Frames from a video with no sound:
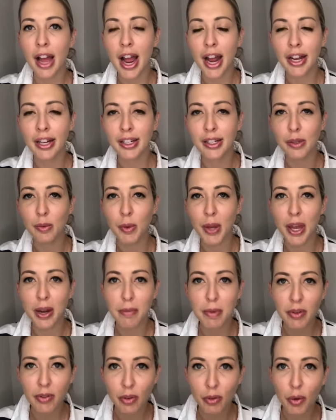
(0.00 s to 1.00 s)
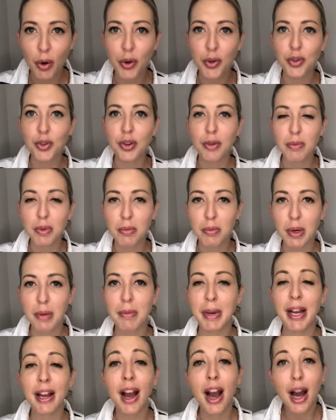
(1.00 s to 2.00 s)
and we had a bit of a road trip to bring
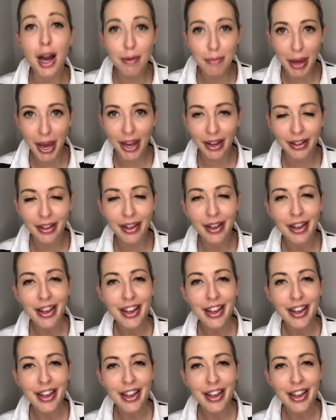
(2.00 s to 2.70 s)
my car back.